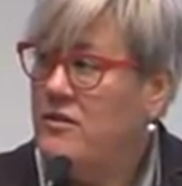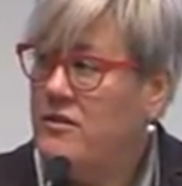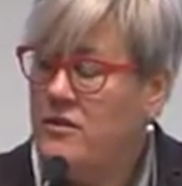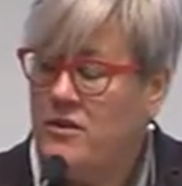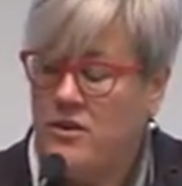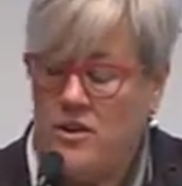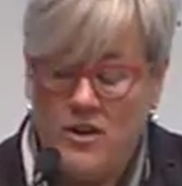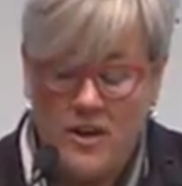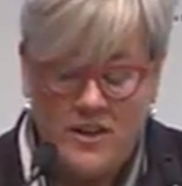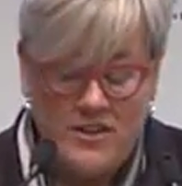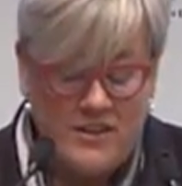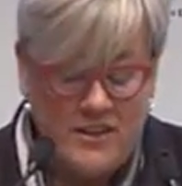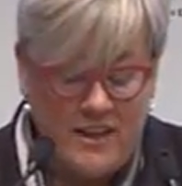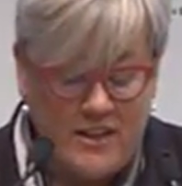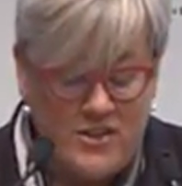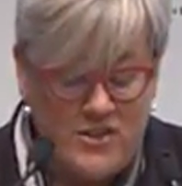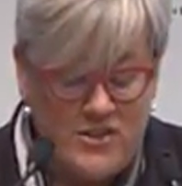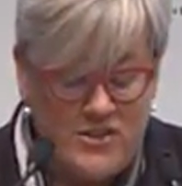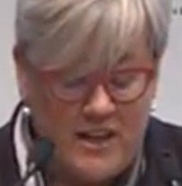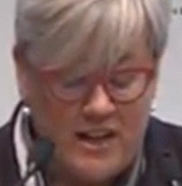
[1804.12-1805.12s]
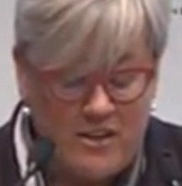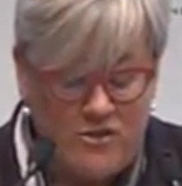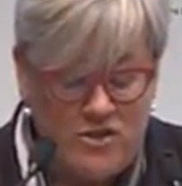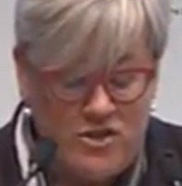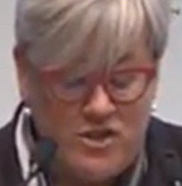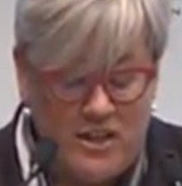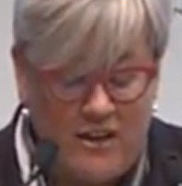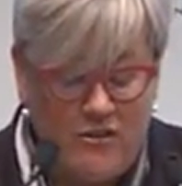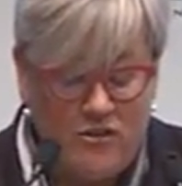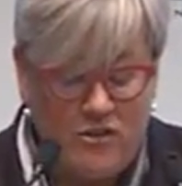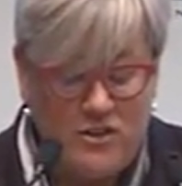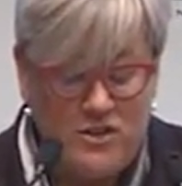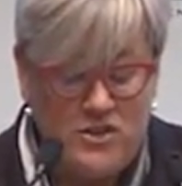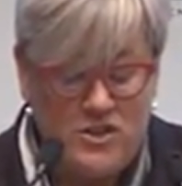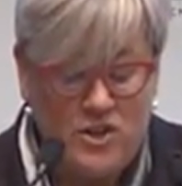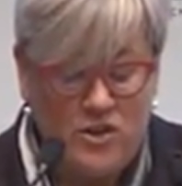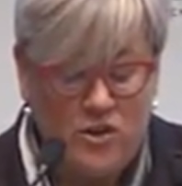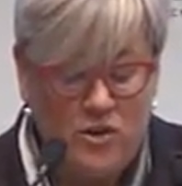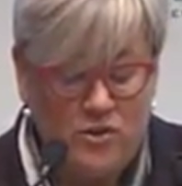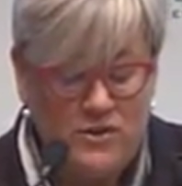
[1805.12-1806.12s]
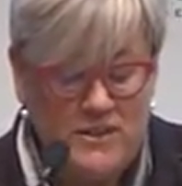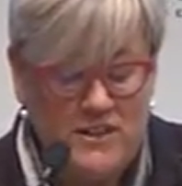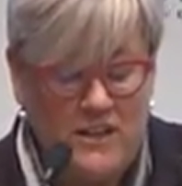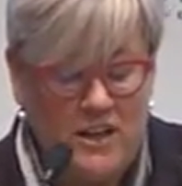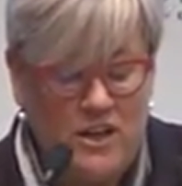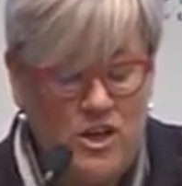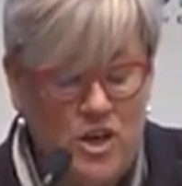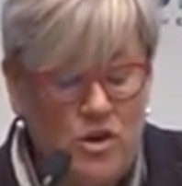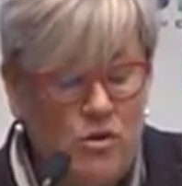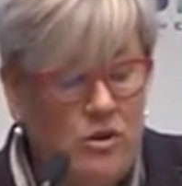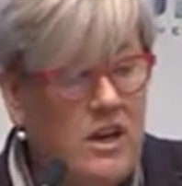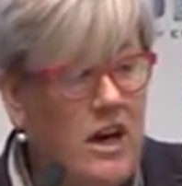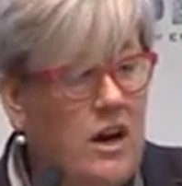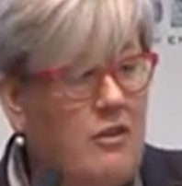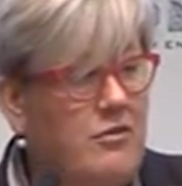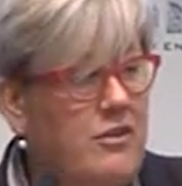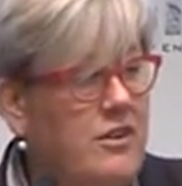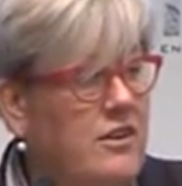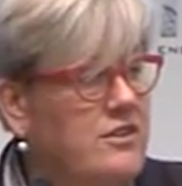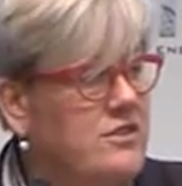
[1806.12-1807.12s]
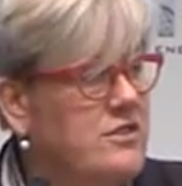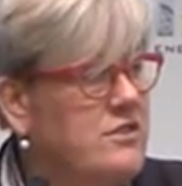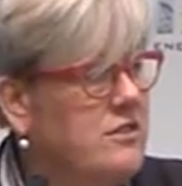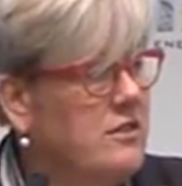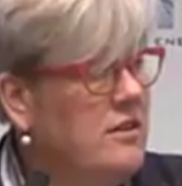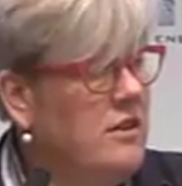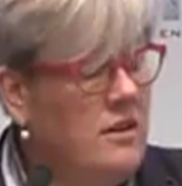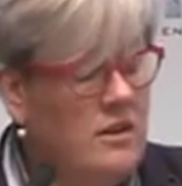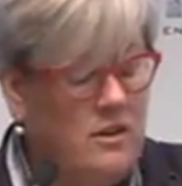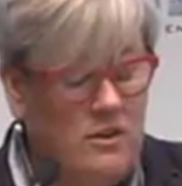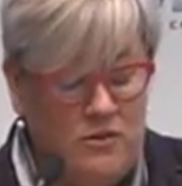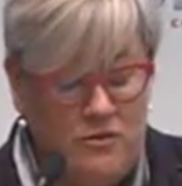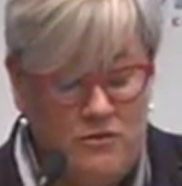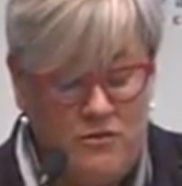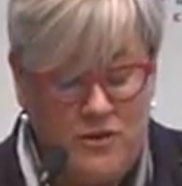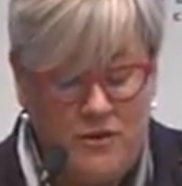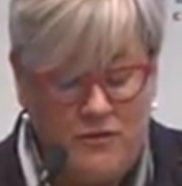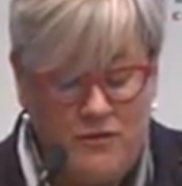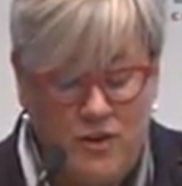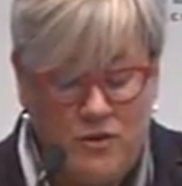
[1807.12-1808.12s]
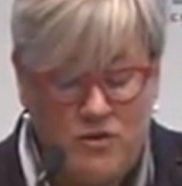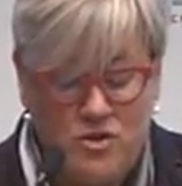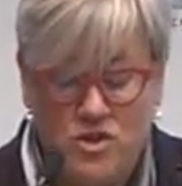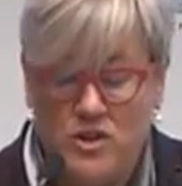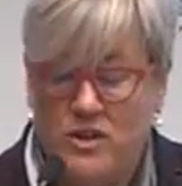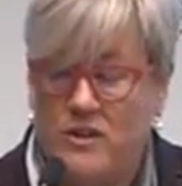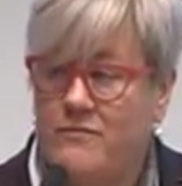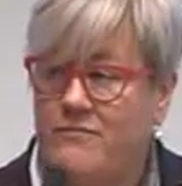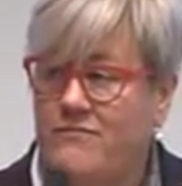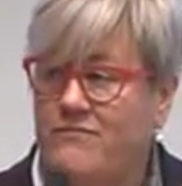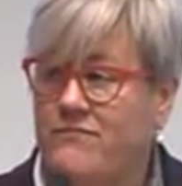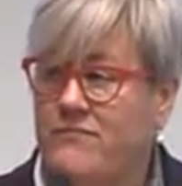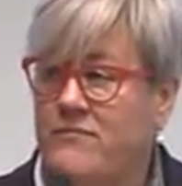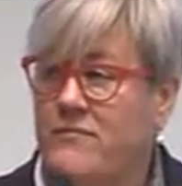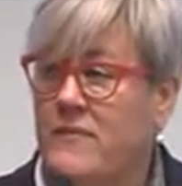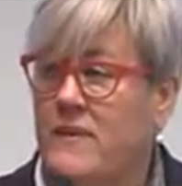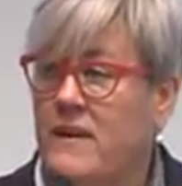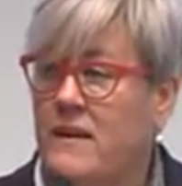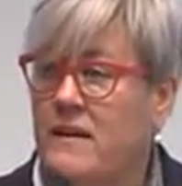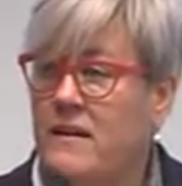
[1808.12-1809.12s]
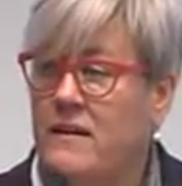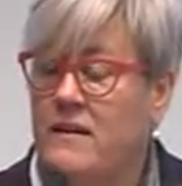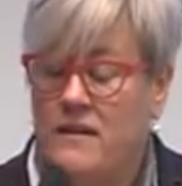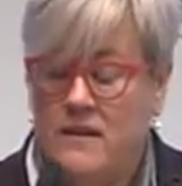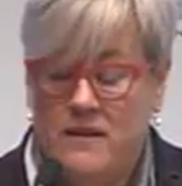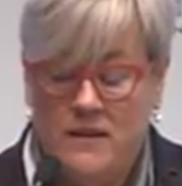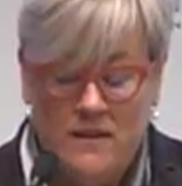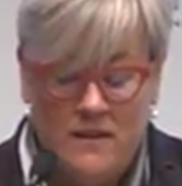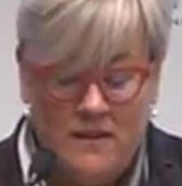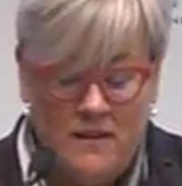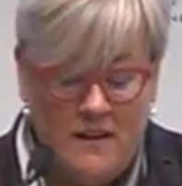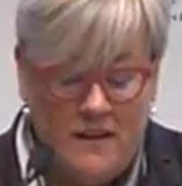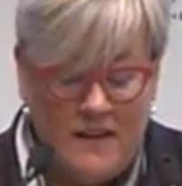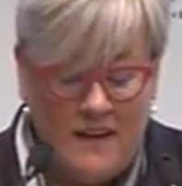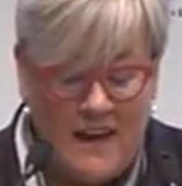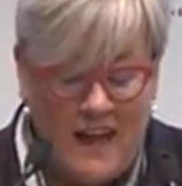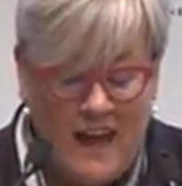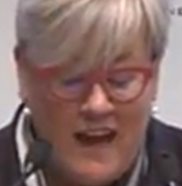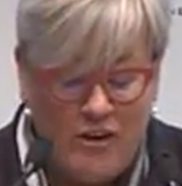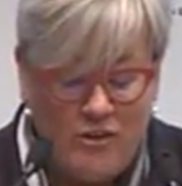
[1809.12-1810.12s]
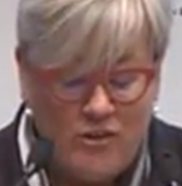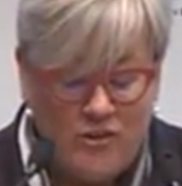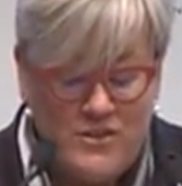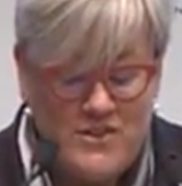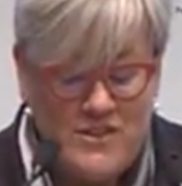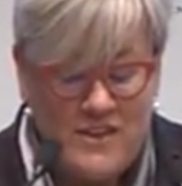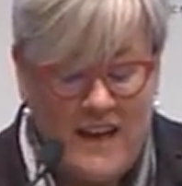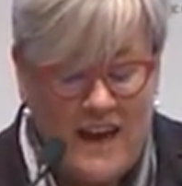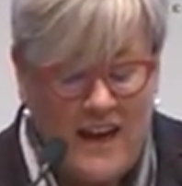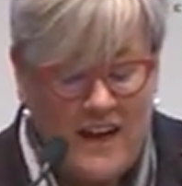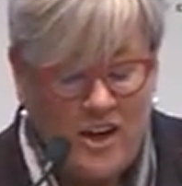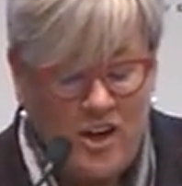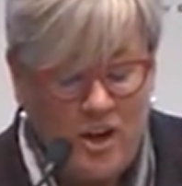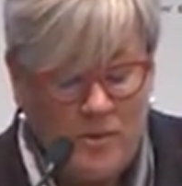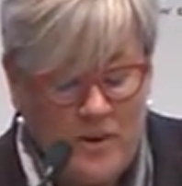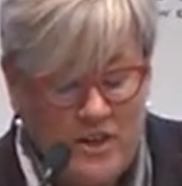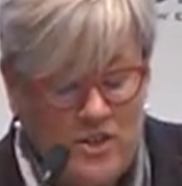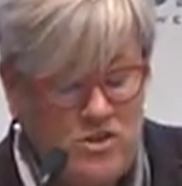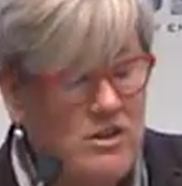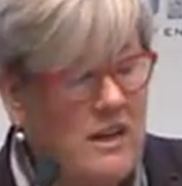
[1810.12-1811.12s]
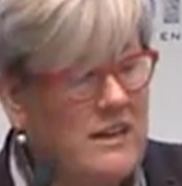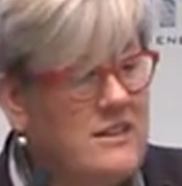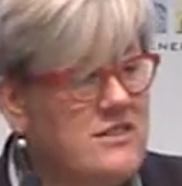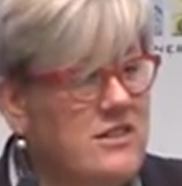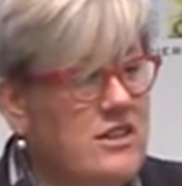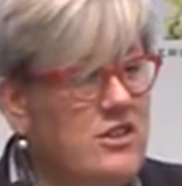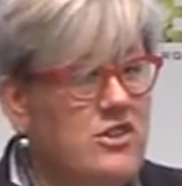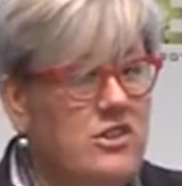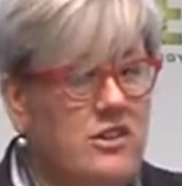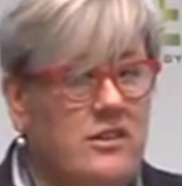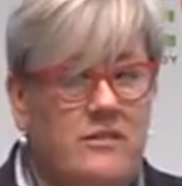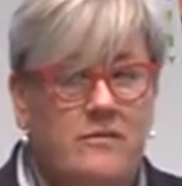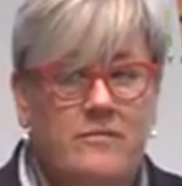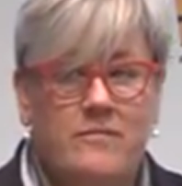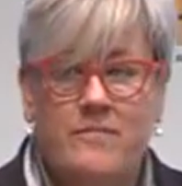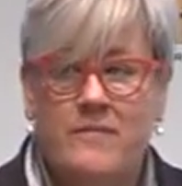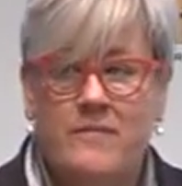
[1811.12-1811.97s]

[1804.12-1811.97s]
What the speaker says: The United Nations Secretary General has called it a new covenant for the future. It heralds an economic transition